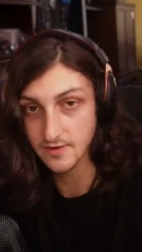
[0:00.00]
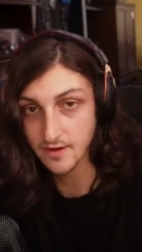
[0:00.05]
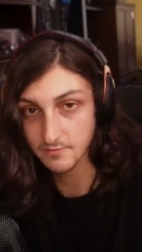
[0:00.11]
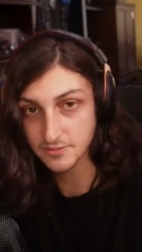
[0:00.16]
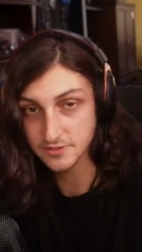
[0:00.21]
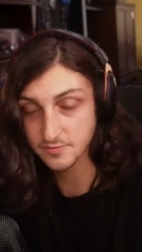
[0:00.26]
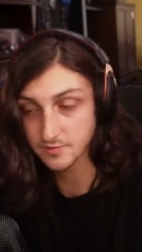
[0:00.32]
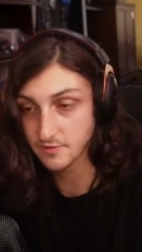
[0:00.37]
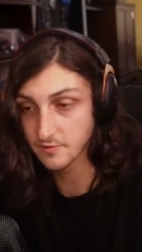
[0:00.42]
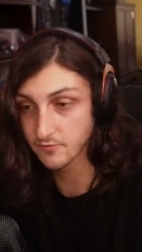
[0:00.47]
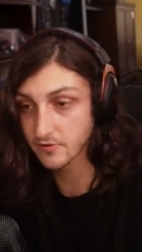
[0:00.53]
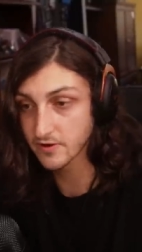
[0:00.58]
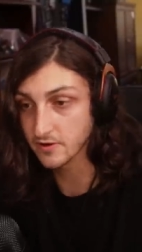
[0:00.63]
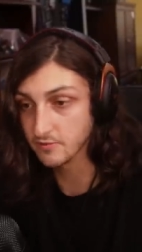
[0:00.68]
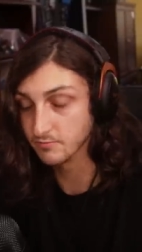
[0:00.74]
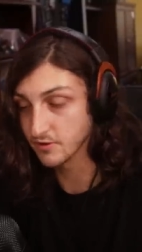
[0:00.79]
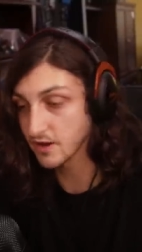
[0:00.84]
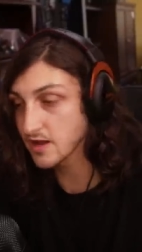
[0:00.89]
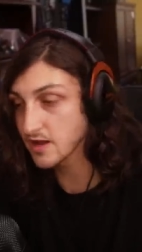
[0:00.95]
I'm just being real,
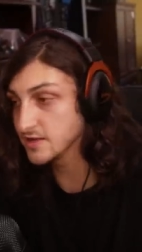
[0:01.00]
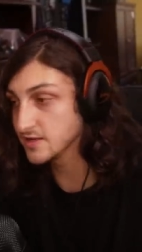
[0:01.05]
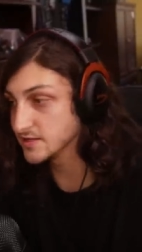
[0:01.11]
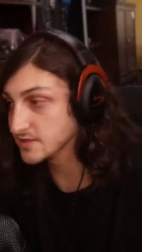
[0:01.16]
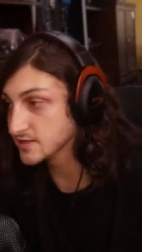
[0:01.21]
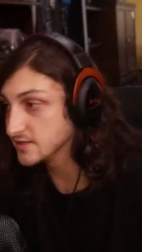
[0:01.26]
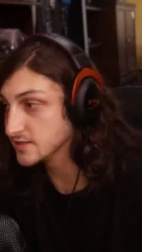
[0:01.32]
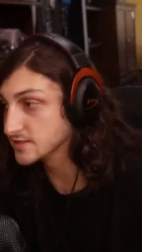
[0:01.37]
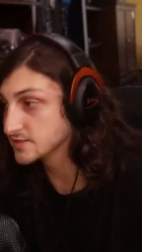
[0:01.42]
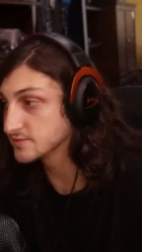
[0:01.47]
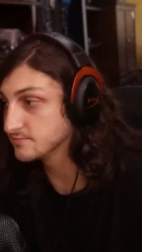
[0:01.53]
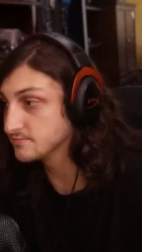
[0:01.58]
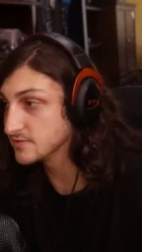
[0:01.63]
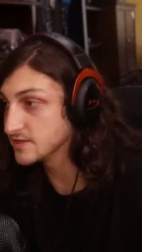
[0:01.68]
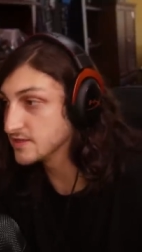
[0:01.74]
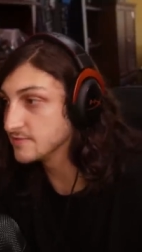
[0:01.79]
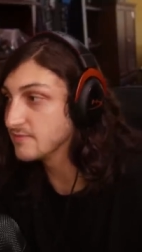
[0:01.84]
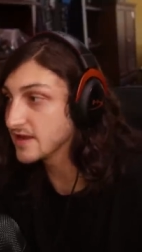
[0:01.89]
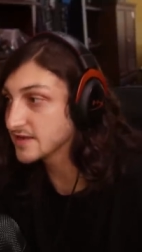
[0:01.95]
but it is
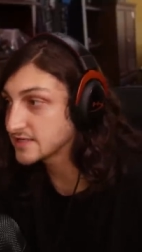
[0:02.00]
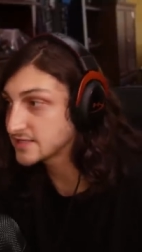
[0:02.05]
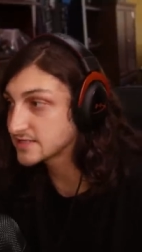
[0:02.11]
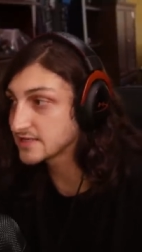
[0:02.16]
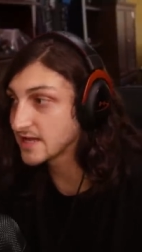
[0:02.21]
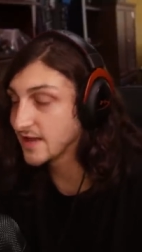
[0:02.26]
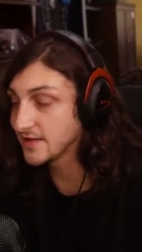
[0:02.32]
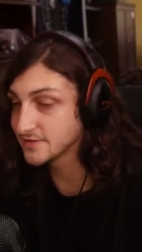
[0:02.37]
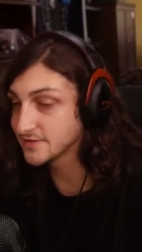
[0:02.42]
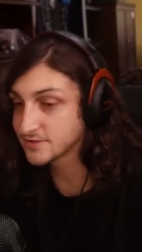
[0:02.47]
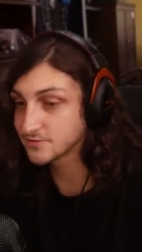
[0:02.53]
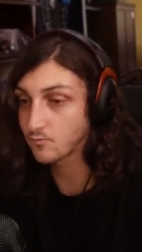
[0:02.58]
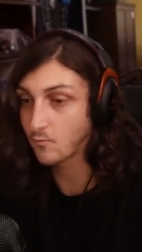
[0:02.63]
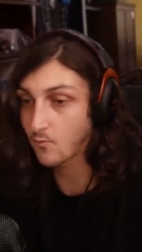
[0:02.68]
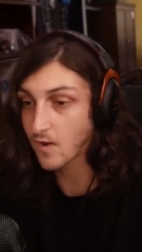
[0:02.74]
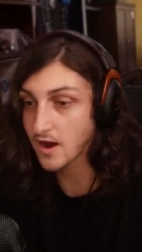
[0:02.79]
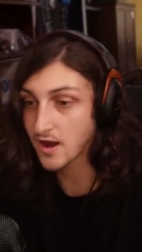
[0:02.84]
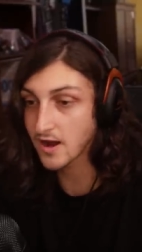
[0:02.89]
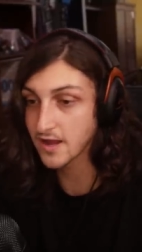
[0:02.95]
it makes sense
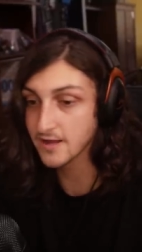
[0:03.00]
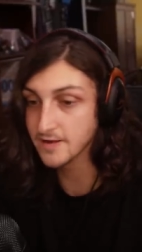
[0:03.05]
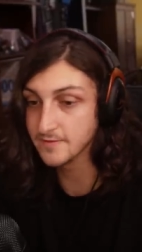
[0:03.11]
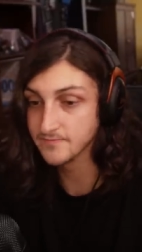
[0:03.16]
why